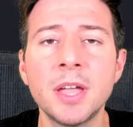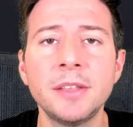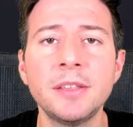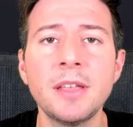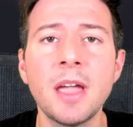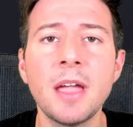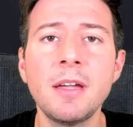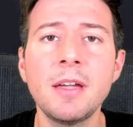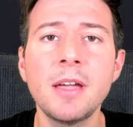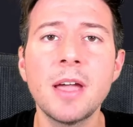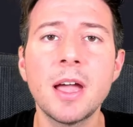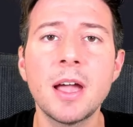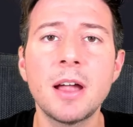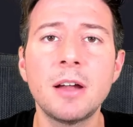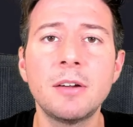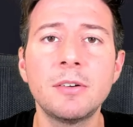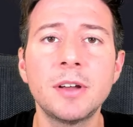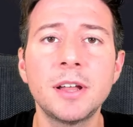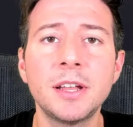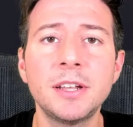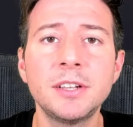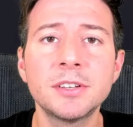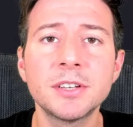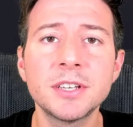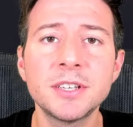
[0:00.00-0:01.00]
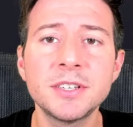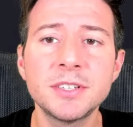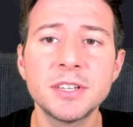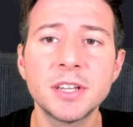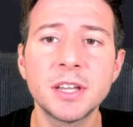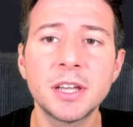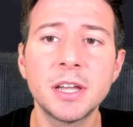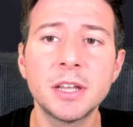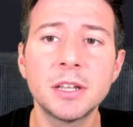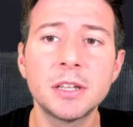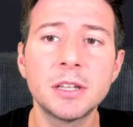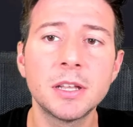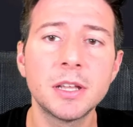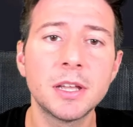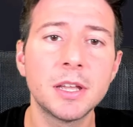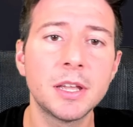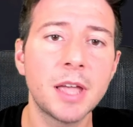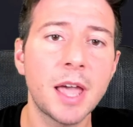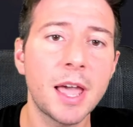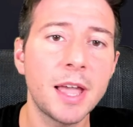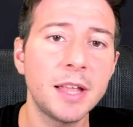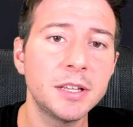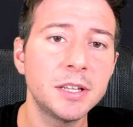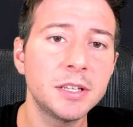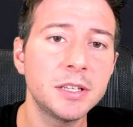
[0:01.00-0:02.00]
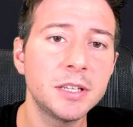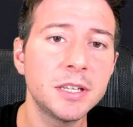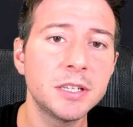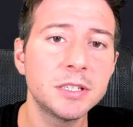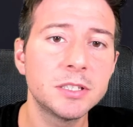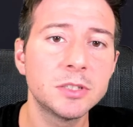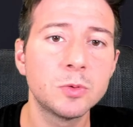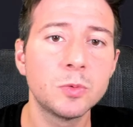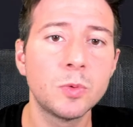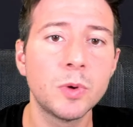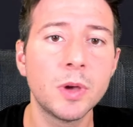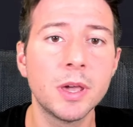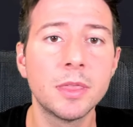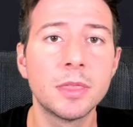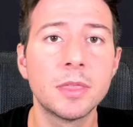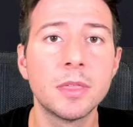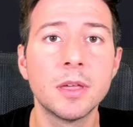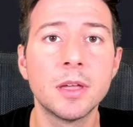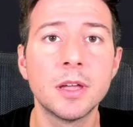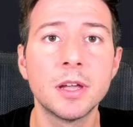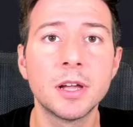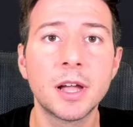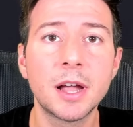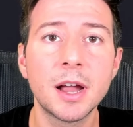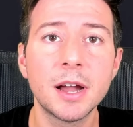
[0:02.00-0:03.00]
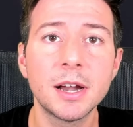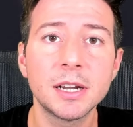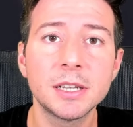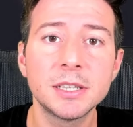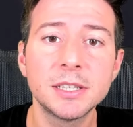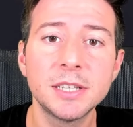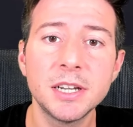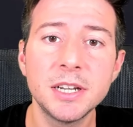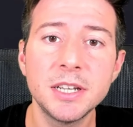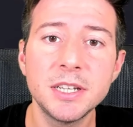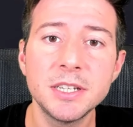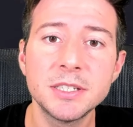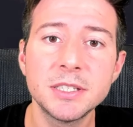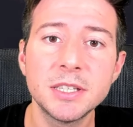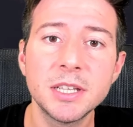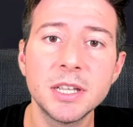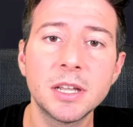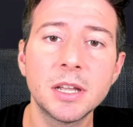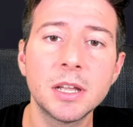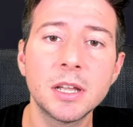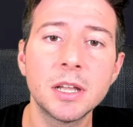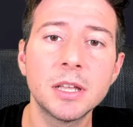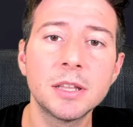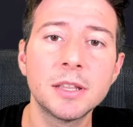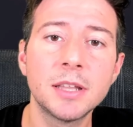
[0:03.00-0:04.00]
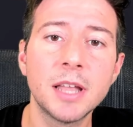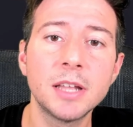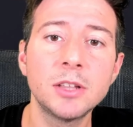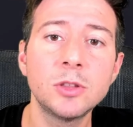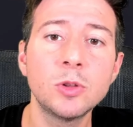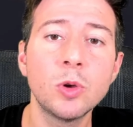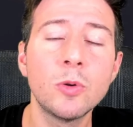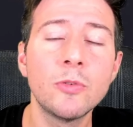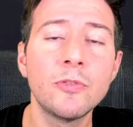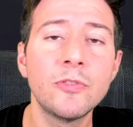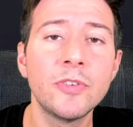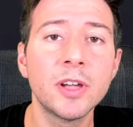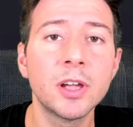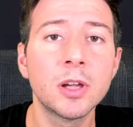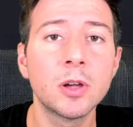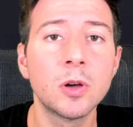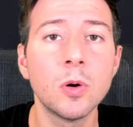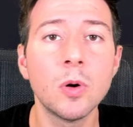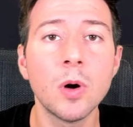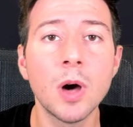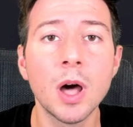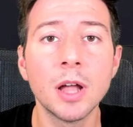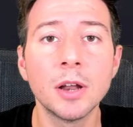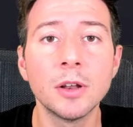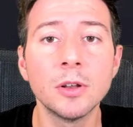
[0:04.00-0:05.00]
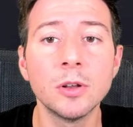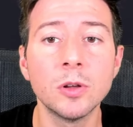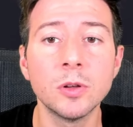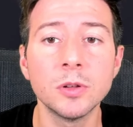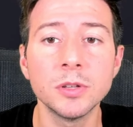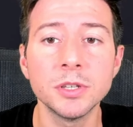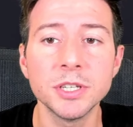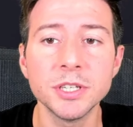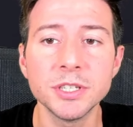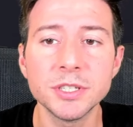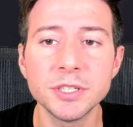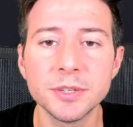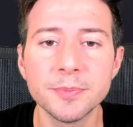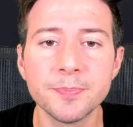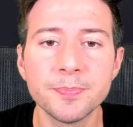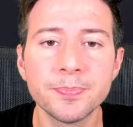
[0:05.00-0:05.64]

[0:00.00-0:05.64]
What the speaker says: They are intrinsic entities with characteristics that often go unnoticed.